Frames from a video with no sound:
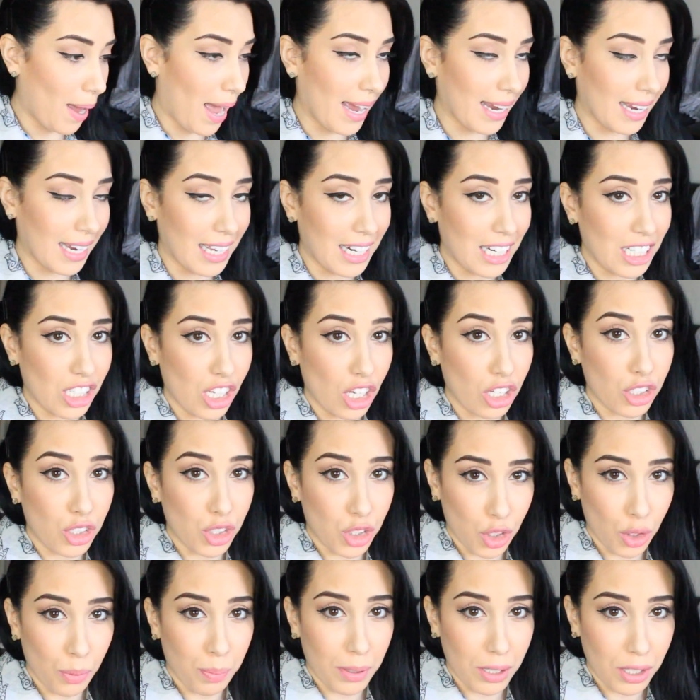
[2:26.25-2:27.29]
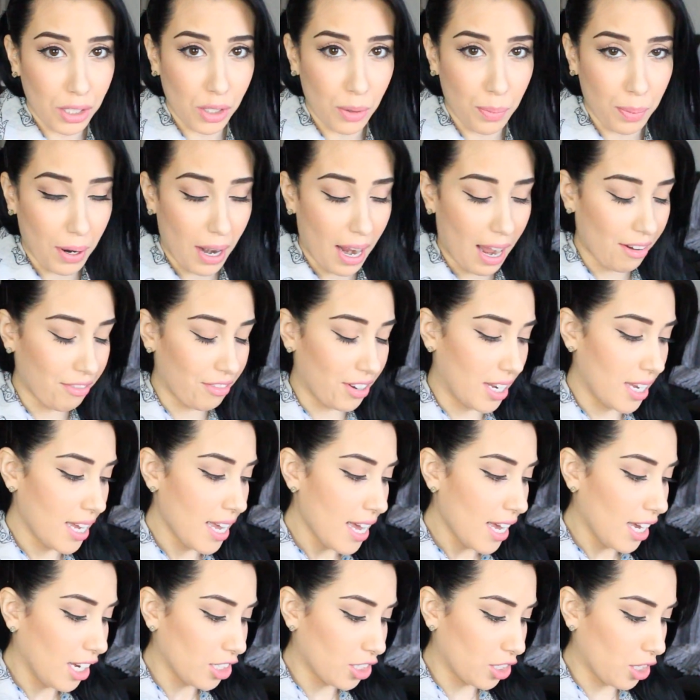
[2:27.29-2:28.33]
bag. It is super, super heavy.